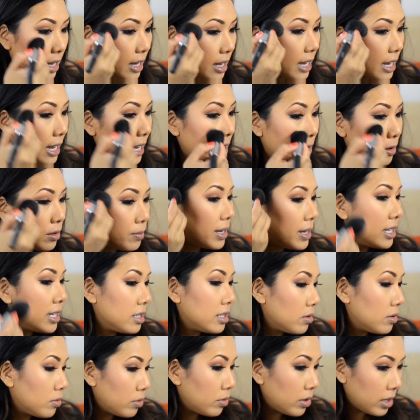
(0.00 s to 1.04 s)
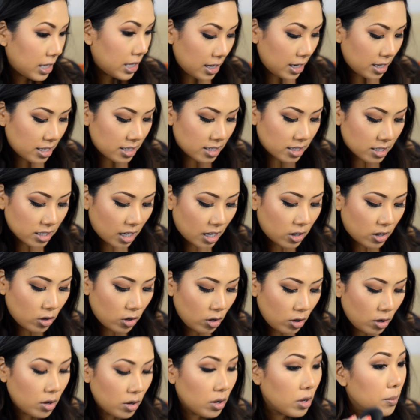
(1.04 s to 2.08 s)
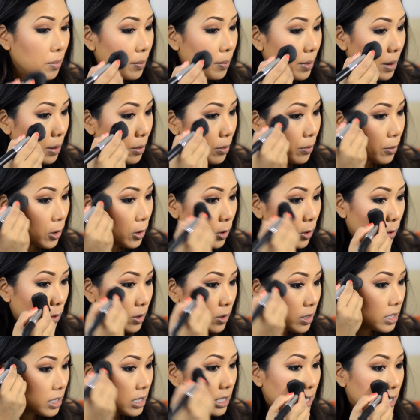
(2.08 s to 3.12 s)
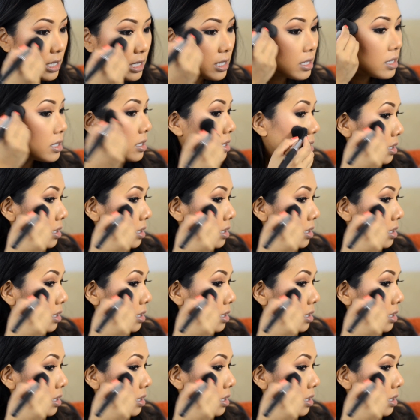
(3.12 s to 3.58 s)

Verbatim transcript: And it makes a really subtle but gorgeous